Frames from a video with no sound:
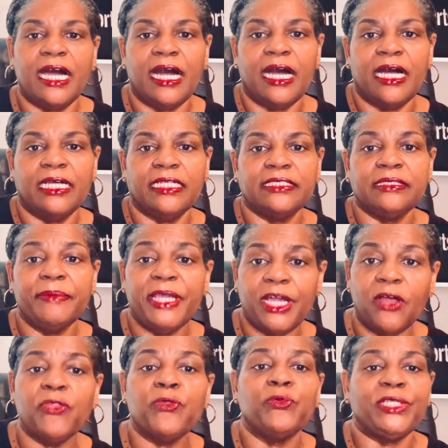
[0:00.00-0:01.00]
some
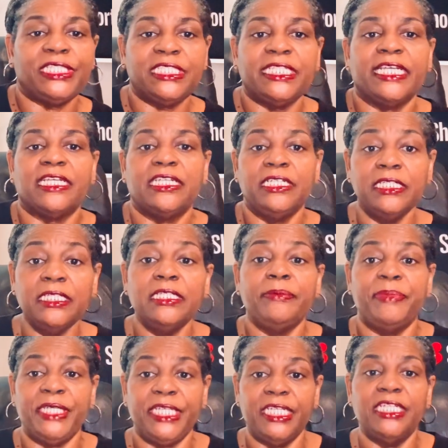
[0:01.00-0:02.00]
health risks that
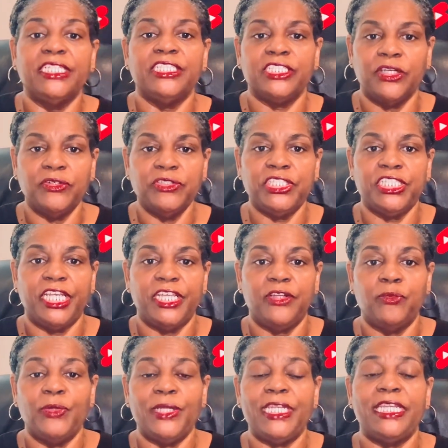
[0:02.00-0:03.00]
could be
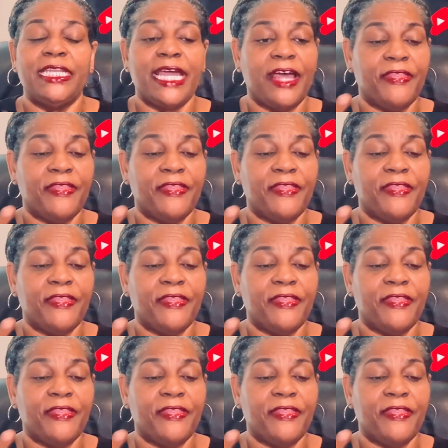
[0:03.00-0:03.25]
associated with it.